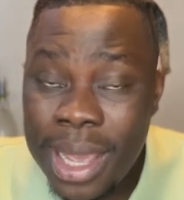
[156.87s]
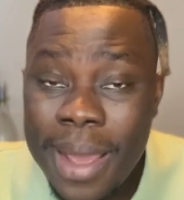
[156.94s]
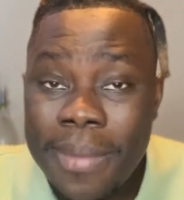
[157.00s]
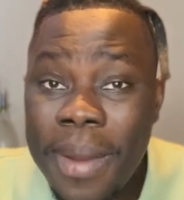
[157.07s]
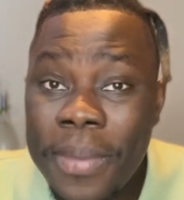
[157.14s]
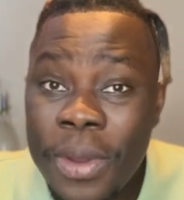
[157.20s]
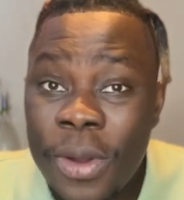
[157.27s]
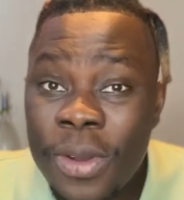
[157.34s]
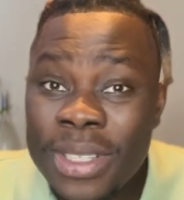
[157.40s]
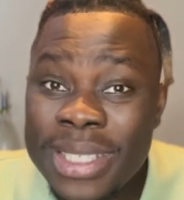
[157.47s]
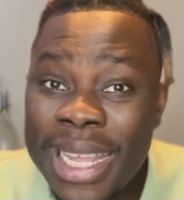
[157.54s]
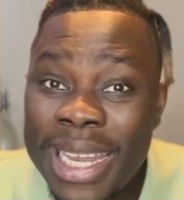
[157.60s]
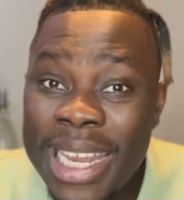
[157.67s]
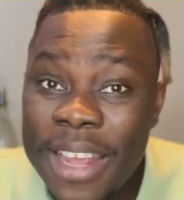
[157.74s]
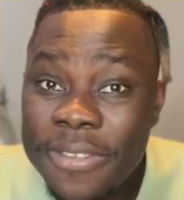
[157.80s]
but because they
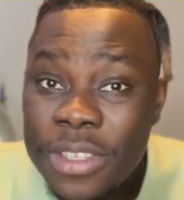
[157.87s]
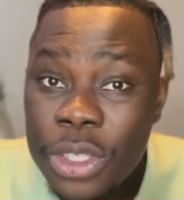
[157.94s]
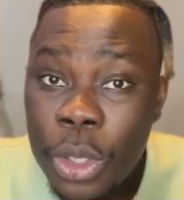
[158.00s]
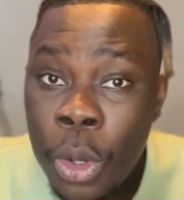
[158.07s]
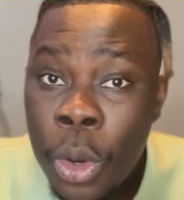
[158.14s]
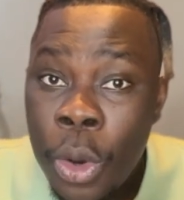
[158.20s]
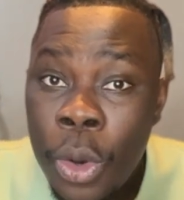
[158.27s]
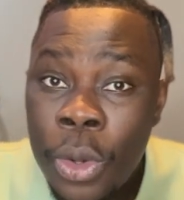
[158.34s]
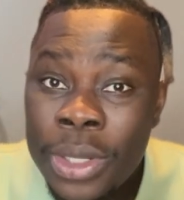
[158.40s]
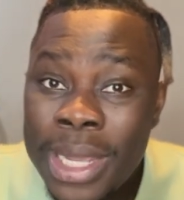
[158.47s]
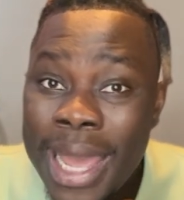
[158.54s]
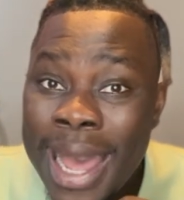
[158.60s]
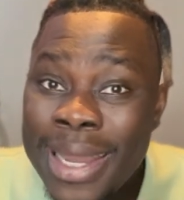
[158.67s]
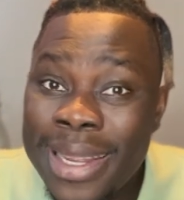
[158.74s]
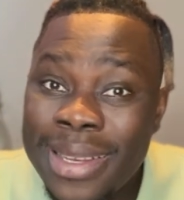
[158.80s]
left or they
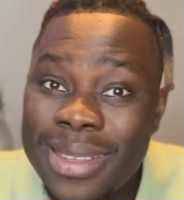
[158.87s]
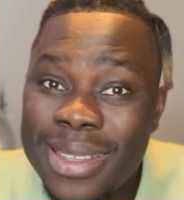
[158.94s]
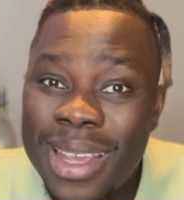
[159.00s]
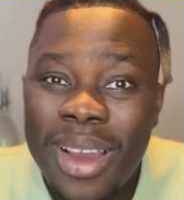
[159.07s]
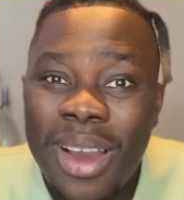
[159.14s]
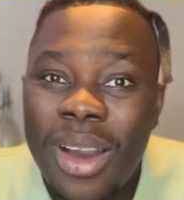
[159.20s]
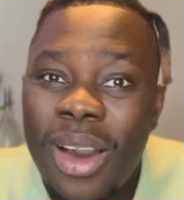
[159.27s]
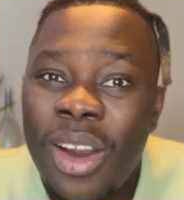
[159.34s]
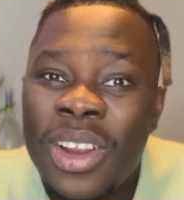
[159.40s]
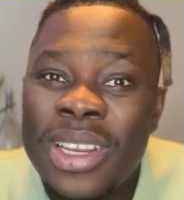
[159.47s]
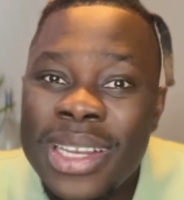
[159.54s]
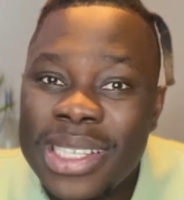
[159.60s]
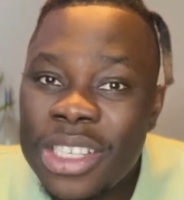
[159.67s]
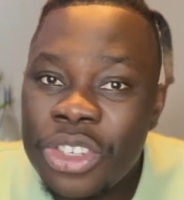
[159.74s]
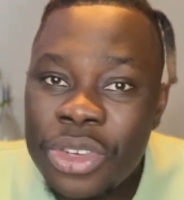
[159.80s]
added
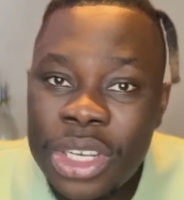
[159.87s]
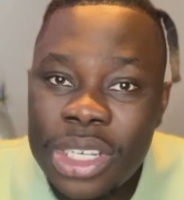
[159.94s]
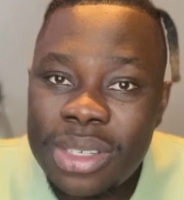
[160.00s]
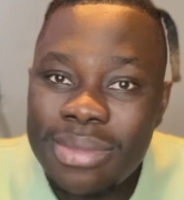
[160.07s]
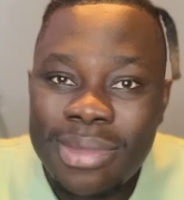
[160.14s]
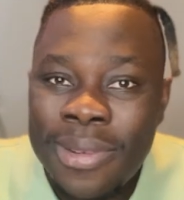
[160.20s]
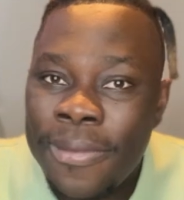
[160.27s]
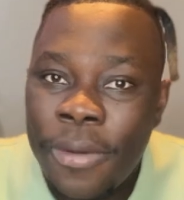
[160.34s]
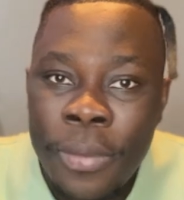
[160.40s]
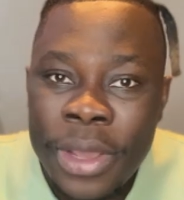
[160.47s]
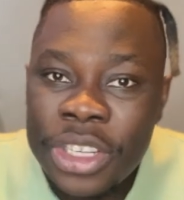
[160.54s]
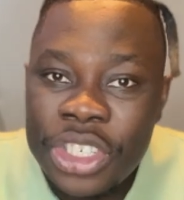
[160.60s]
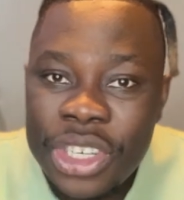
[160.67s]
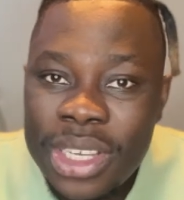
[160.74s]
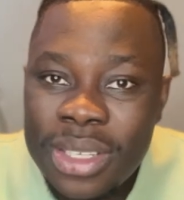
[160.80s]
unnecessary
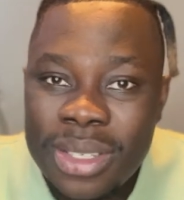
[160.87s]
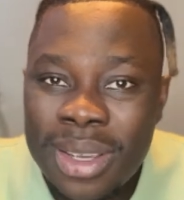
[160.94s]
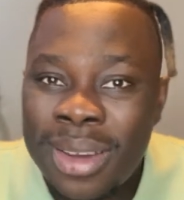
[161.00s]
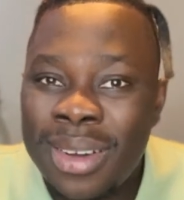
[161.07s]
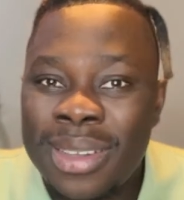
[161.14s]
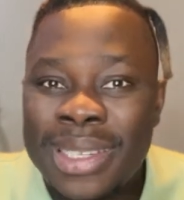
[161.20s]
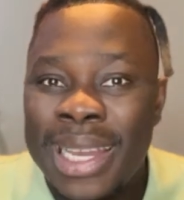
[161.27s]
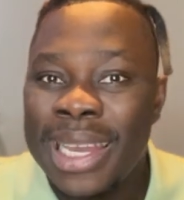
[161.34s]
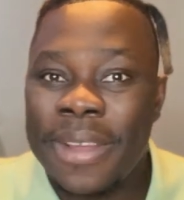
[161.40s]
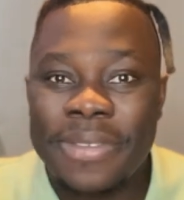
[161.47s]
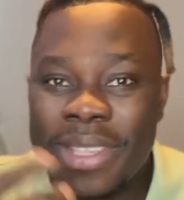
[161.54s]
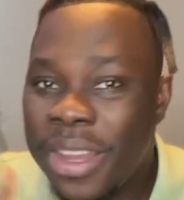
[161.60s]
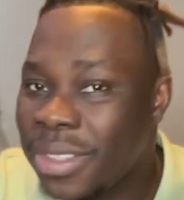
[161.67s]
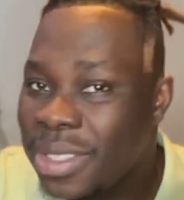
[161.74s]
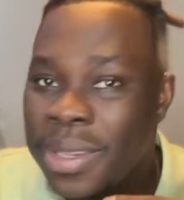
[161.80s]
information or they left
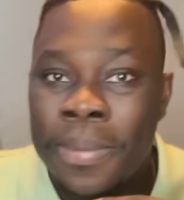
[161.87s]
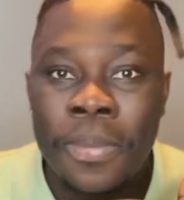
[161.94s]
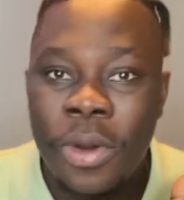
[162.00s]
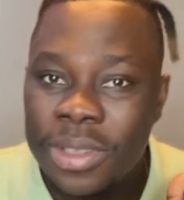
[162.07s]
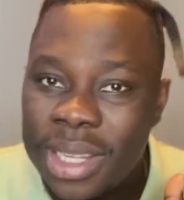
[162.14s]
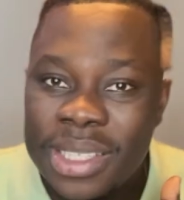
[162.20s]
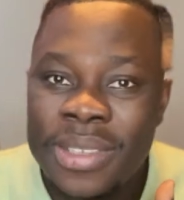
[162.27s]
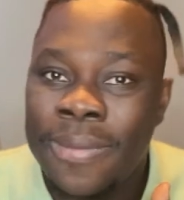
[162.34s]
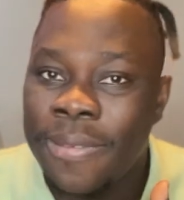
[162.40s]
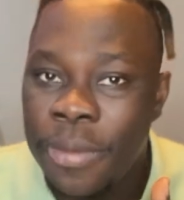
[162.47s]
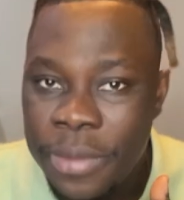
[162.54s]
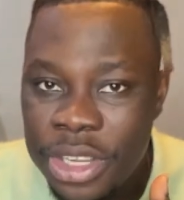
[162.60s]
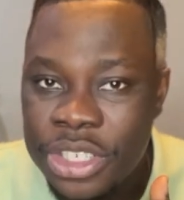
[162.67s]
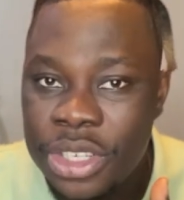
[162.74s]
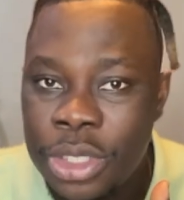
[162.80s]
out important information.